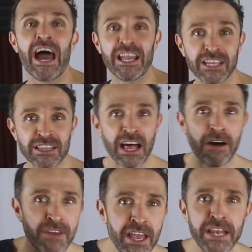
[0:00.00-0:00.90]
and you
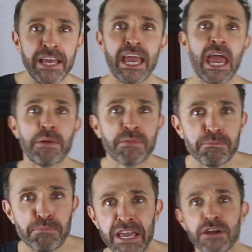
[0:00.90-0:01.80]
love EDM
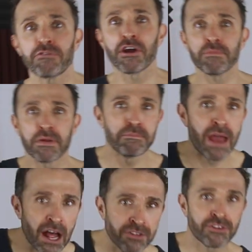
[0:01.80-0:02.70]
and big room and
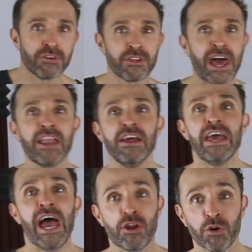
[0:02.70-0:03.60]
bounce and all that,
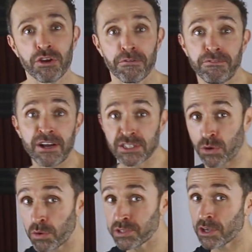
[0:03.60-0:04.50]
and all your friends
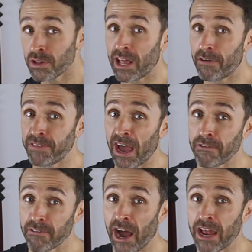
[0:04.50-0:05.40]
also love
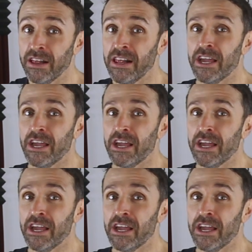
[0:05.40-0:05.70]
that, right?